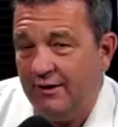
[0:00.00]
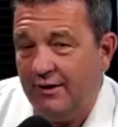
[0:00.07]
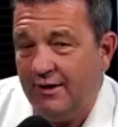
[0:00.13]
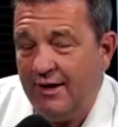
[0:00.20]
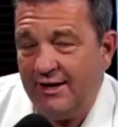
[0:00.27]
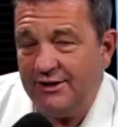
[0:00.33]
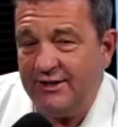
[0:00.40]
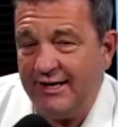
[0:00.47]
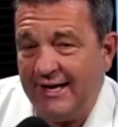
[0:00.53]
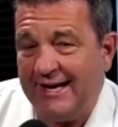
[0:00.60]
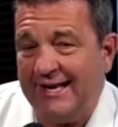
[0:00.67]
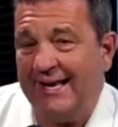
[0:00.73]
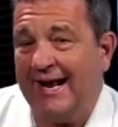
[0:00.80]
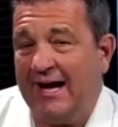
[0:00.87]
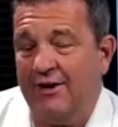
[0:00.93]
And so you got to get
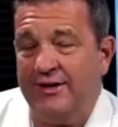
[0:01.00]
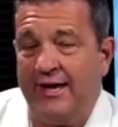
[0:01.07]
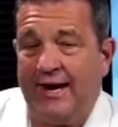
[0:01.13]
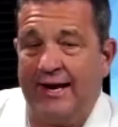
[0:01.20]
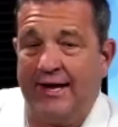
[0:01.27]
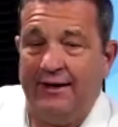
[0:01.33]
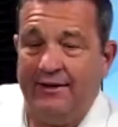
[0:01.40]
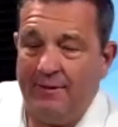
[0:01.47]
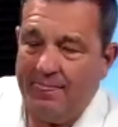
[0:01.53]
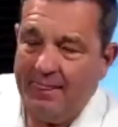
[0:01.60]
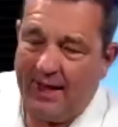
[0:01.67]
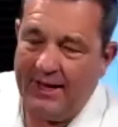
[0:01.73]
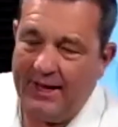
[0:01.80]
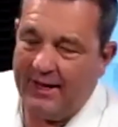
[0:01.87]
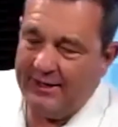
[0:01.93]
out. You got
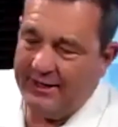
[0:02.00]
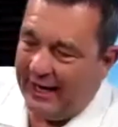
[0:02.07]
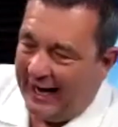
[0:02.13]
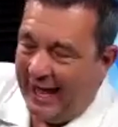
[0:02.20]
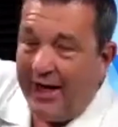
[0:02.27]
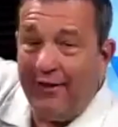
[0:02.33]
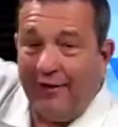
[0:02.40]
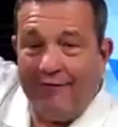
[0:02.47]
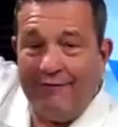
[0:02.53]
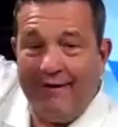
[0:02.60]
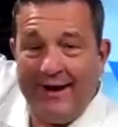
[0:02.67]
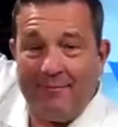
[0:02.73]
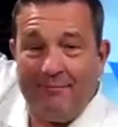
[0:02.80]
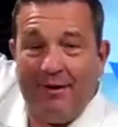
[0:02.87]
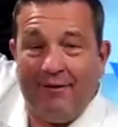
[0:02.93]
to elevate
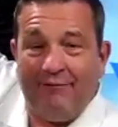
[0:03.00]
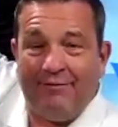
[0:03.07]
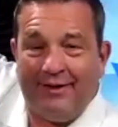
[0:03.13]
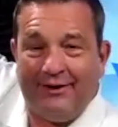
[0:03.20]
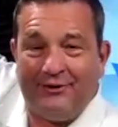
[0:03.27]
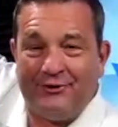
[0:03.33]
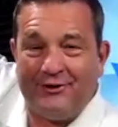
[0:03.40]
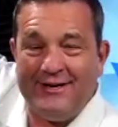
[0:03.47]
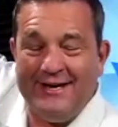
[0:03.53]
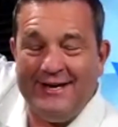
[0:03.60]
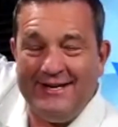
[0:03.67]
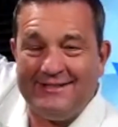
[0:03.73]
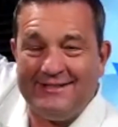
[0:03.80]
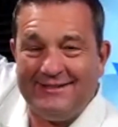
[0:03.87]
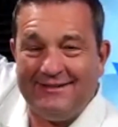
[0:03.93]
above the
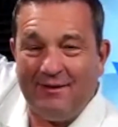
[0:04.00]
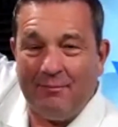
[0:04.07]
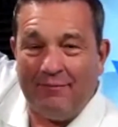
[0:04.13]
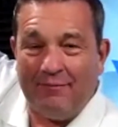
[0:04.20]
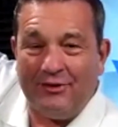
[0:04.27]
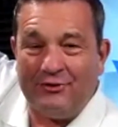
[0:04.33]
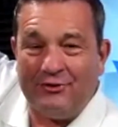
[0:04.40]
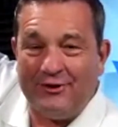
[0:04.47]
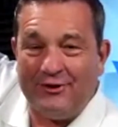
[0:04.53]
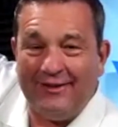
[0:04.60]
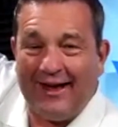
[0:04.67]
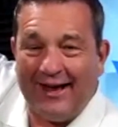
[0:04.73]
trees, above the tree line.